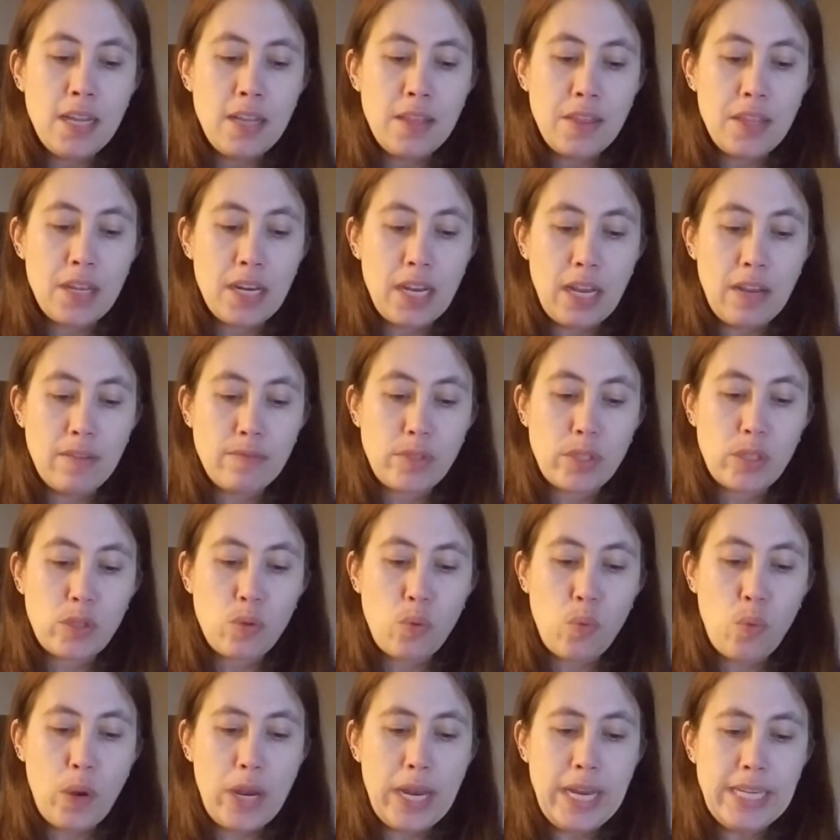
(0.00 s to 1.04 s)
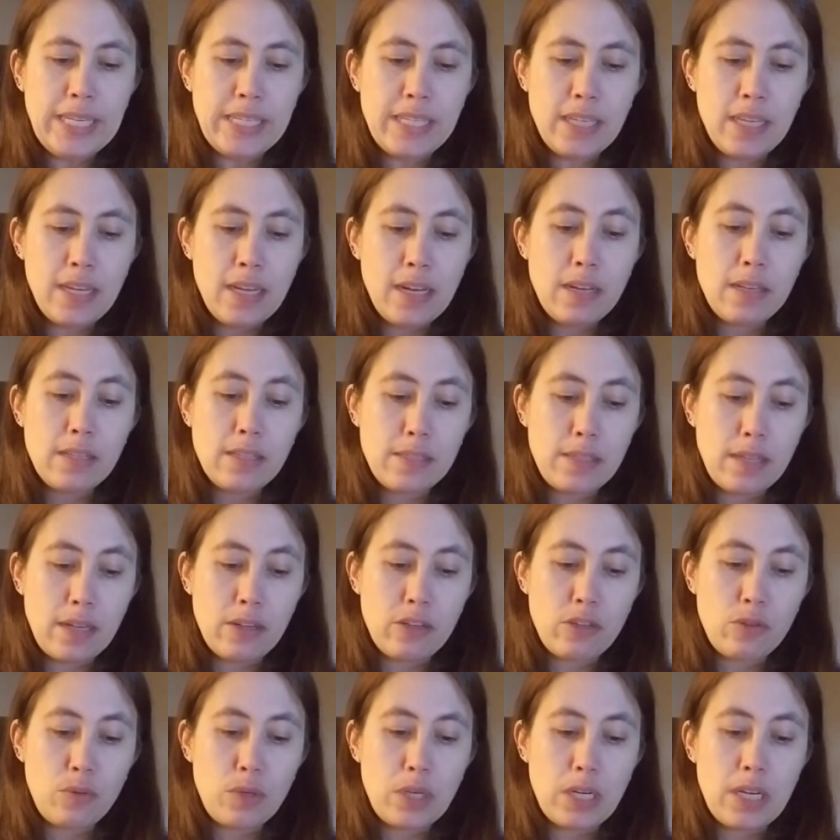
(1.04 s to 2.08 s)
Then I have Sweet
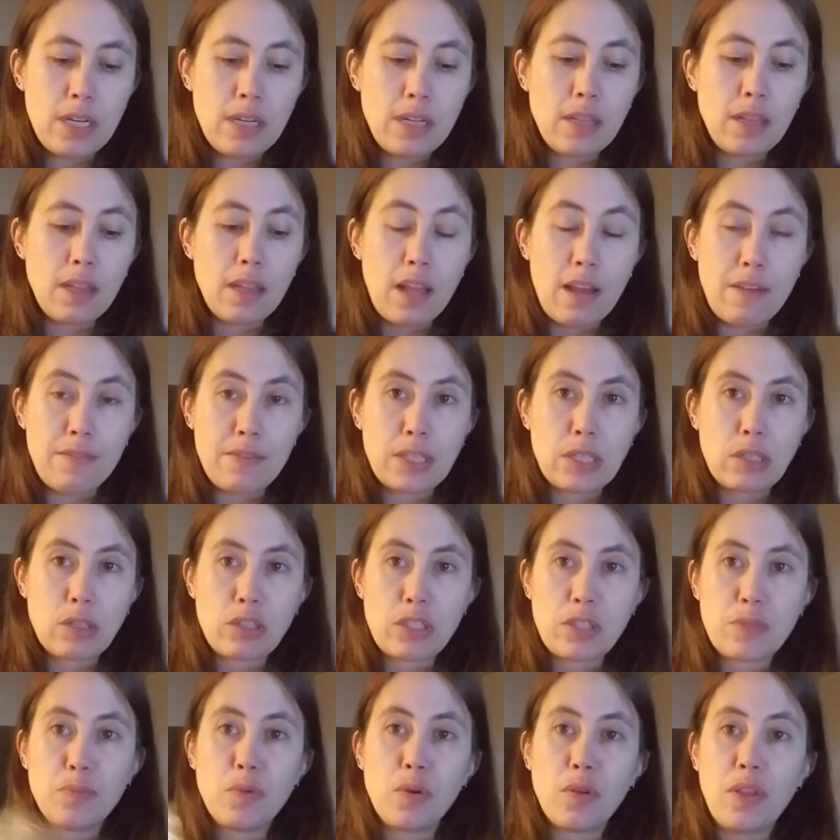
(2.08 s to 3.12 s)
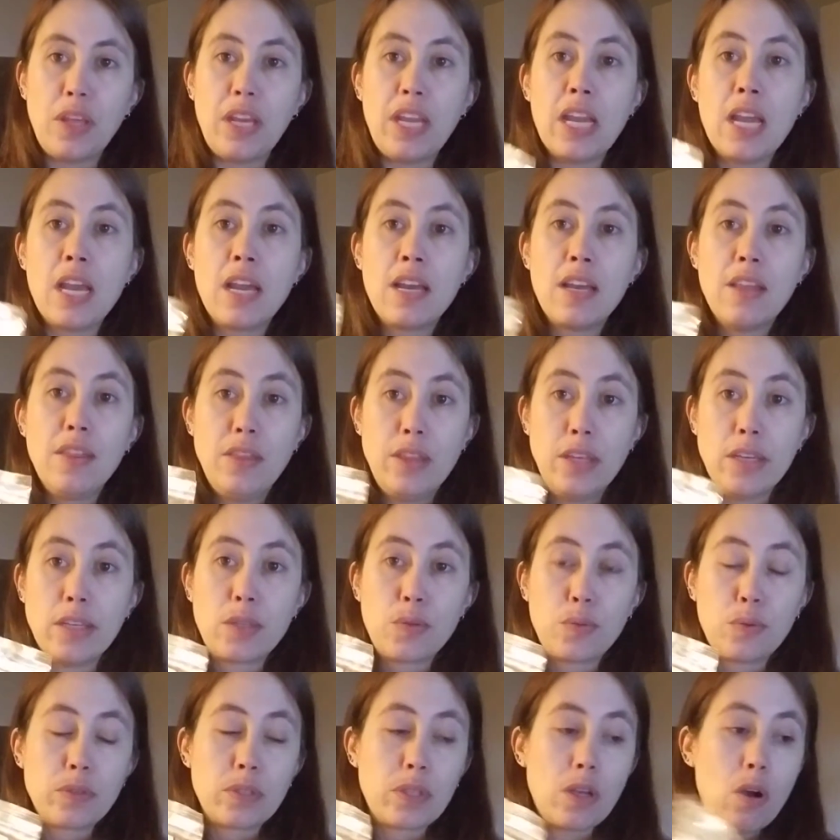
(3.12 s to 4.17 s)
Sandalwood Lavender Smoothie.
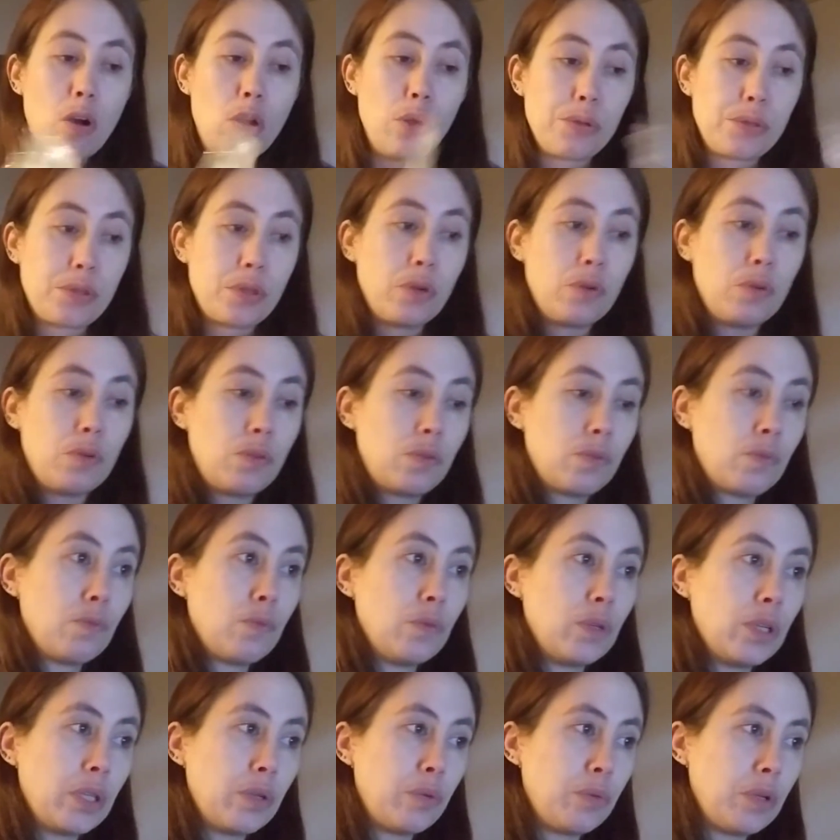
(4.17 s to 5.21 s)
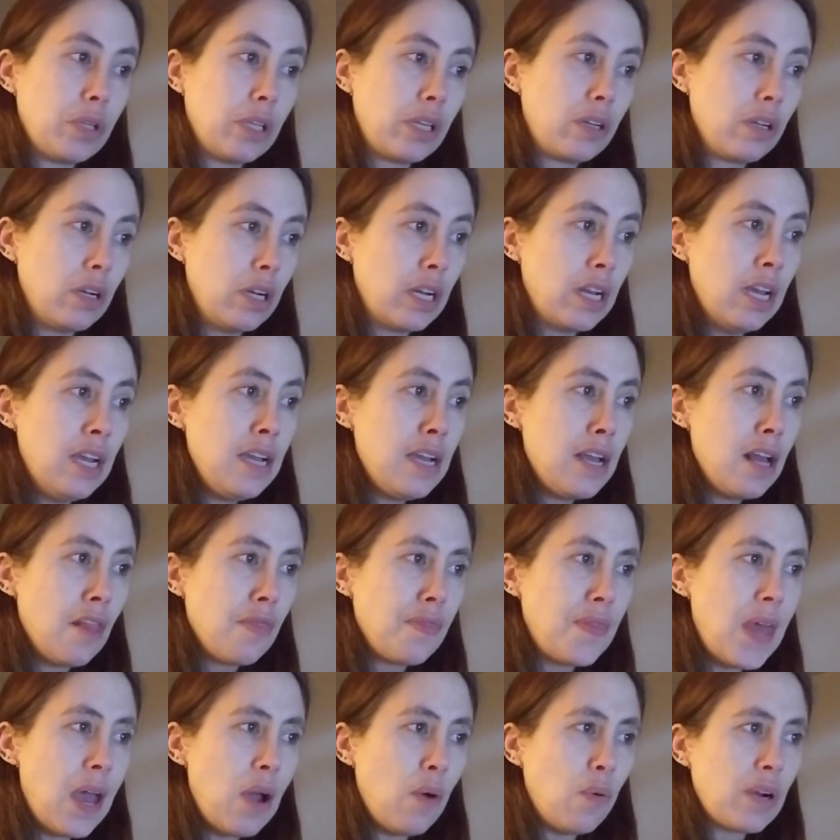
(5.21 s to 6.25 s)
This was also really, really good.
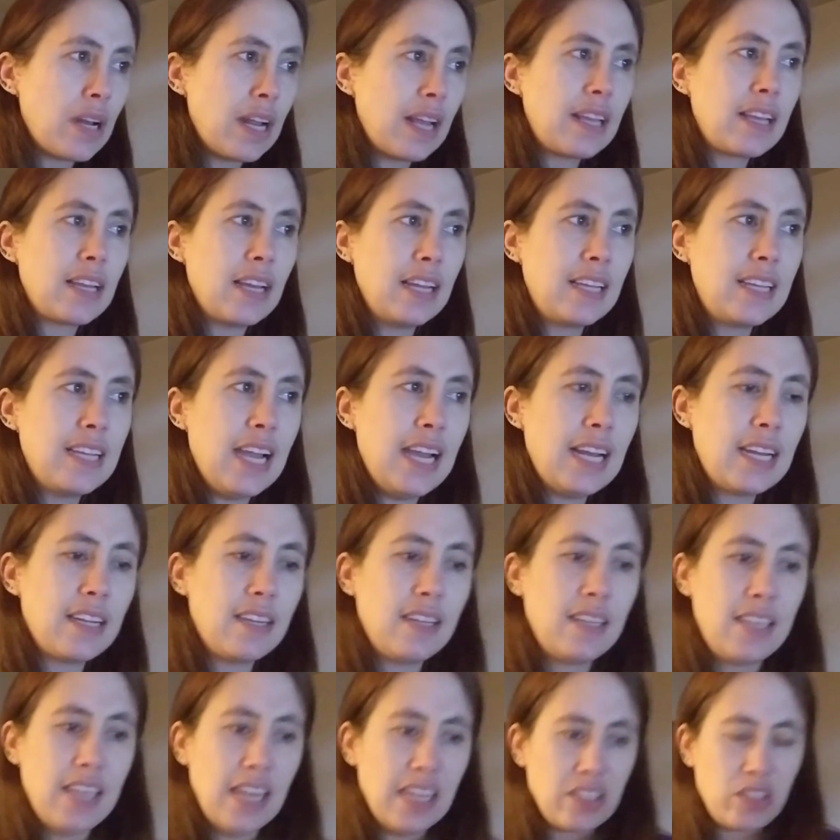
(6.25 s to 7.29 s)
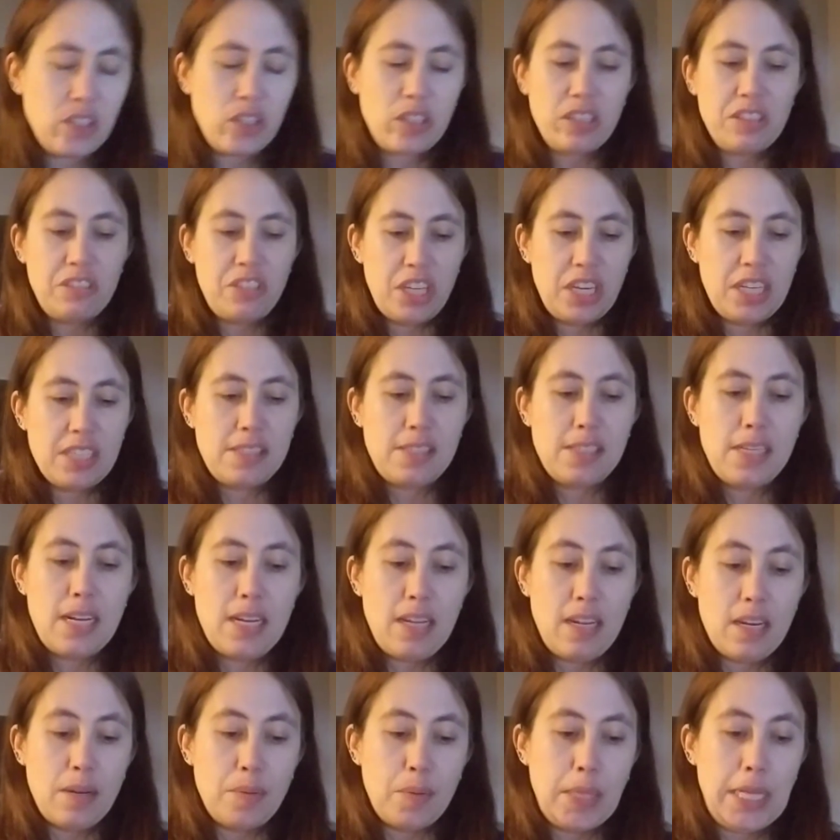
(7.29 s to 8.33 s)
That one I kind of, again, took a chance on,
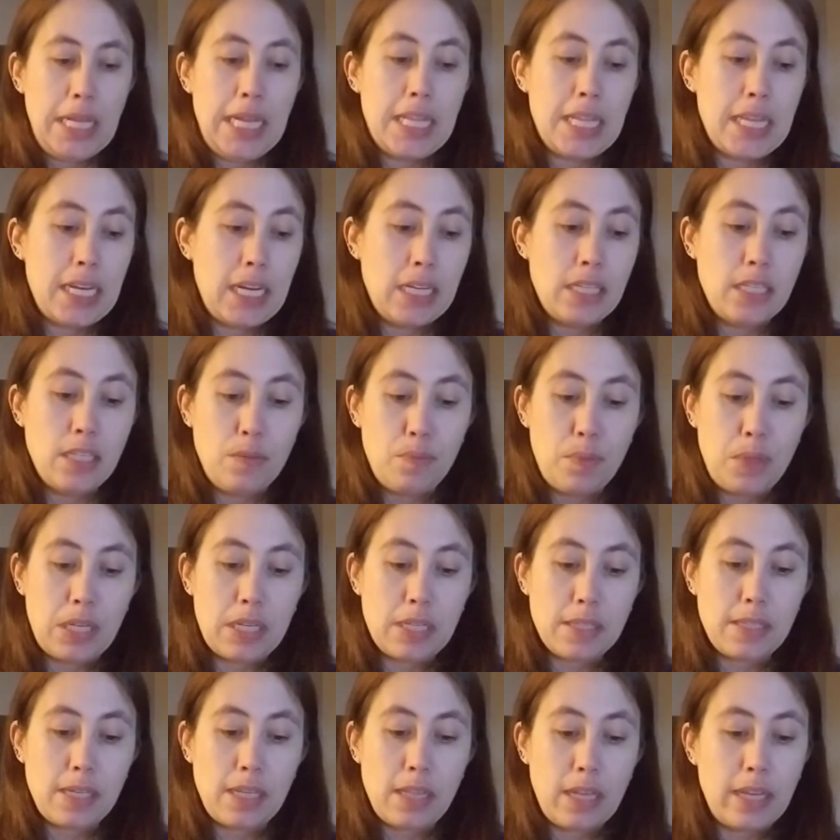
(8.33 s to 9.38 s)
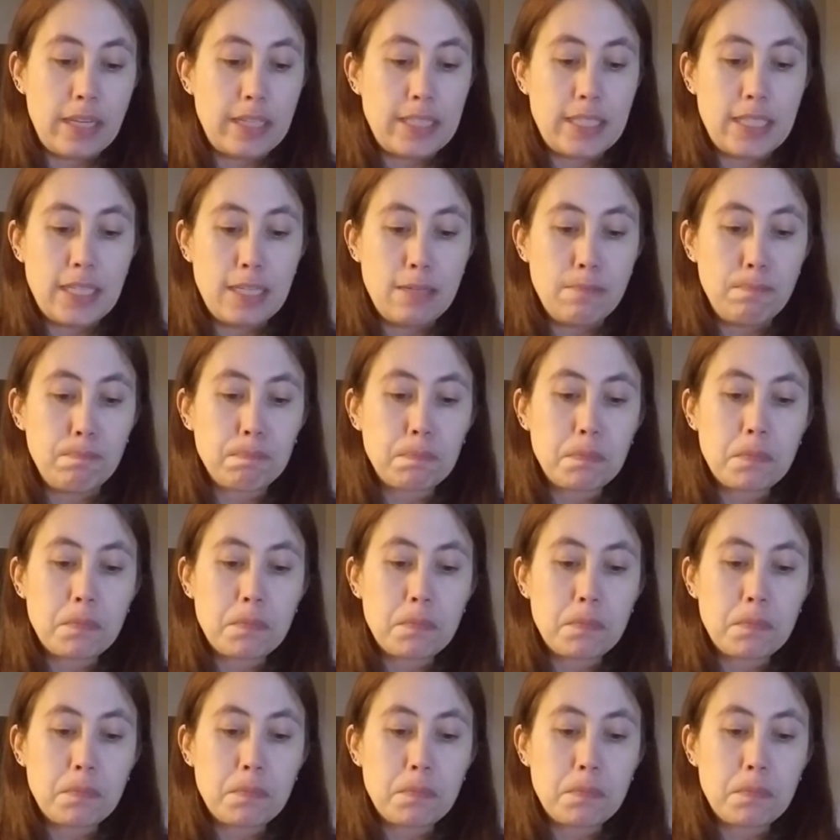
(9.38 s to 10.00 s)
and I'm glad that I did because I liked it.